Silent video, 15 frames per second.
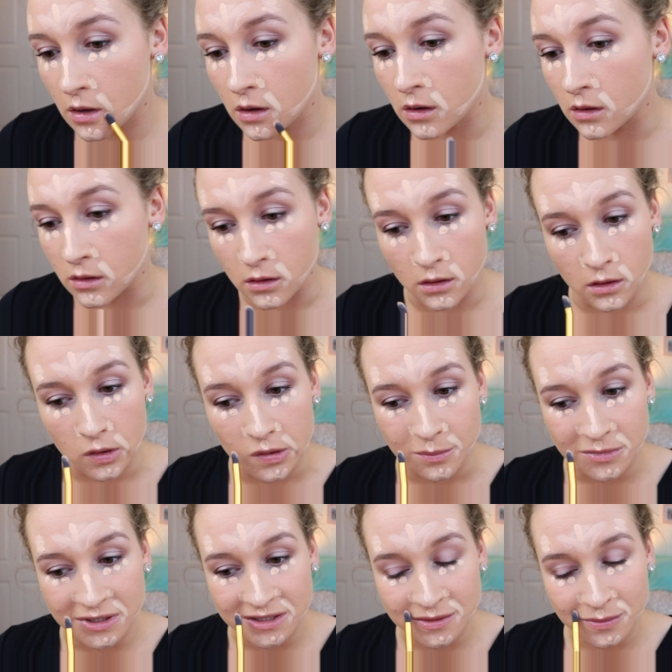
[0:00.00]
a little in
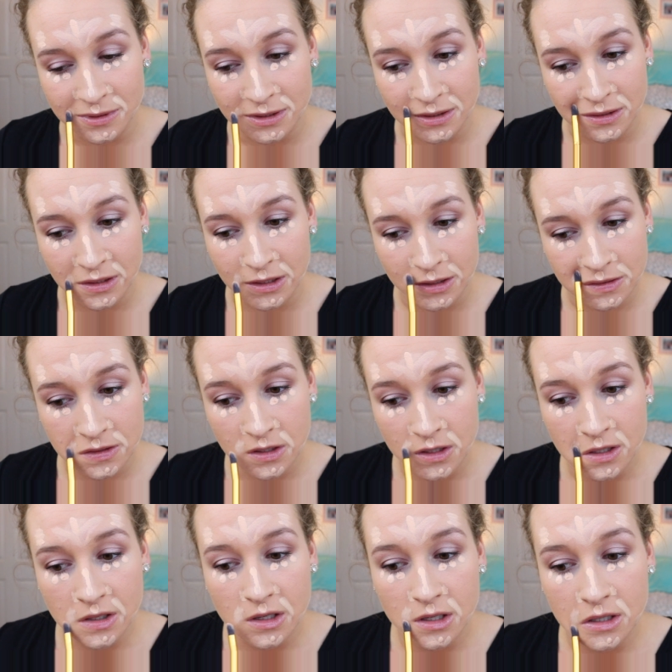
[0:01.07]
my smile line.
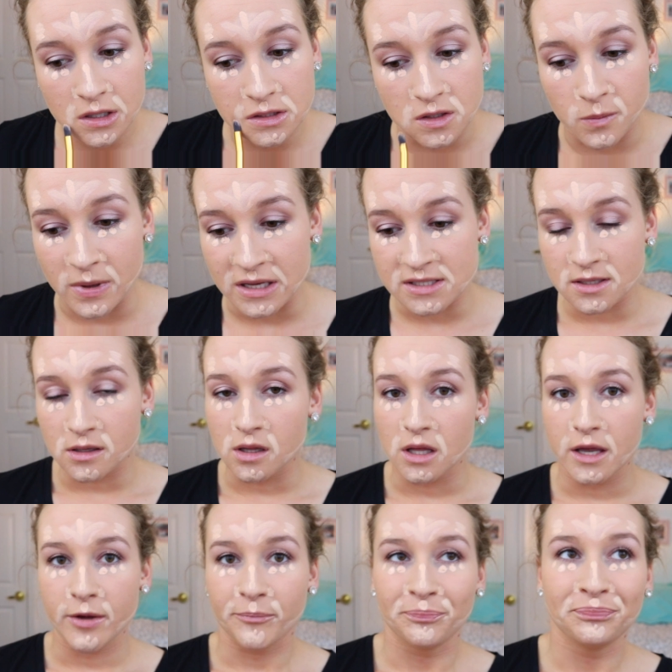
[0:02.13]
So
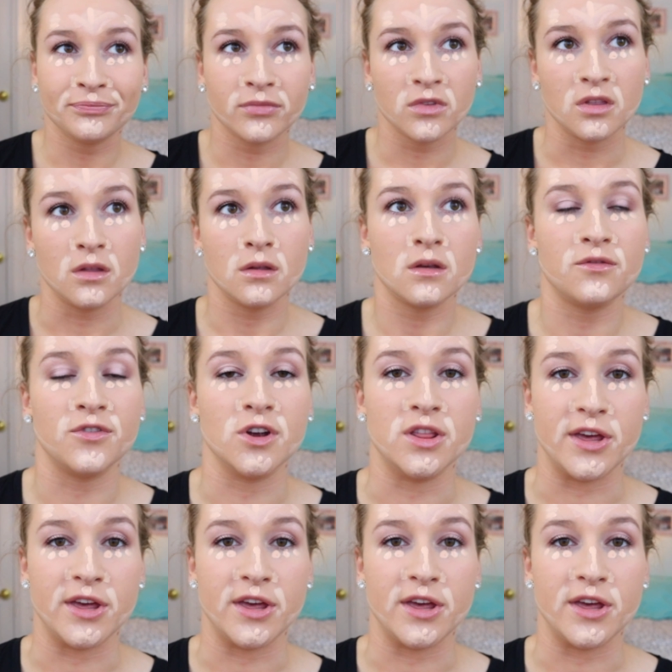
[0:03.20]
basically for